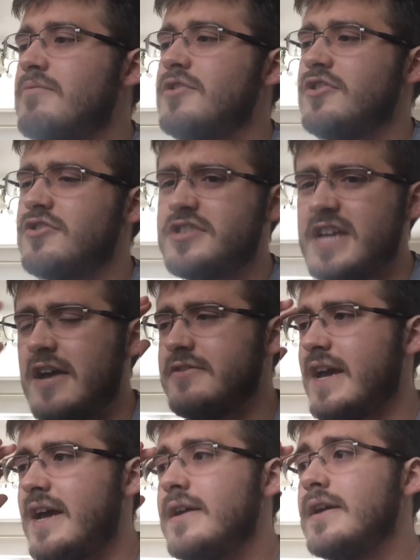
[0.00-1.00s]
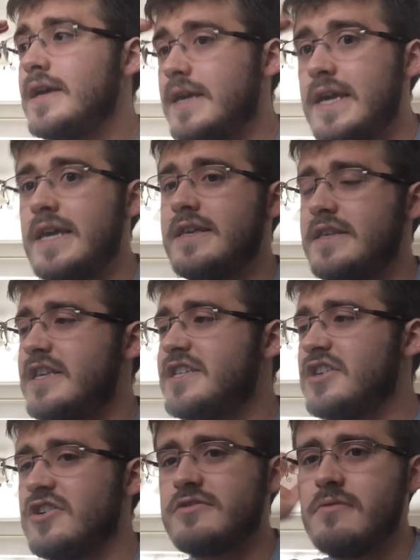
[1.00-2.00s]
but you could tell that he
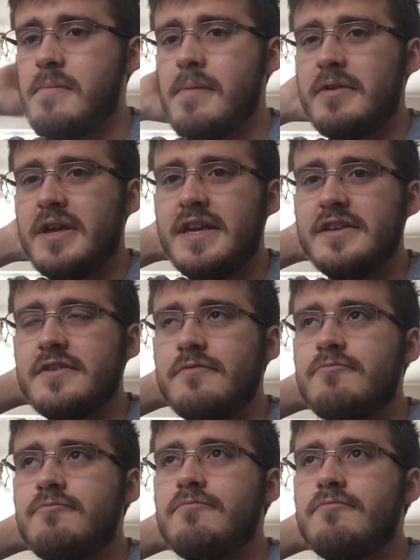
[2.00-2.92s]
starts to remember he's a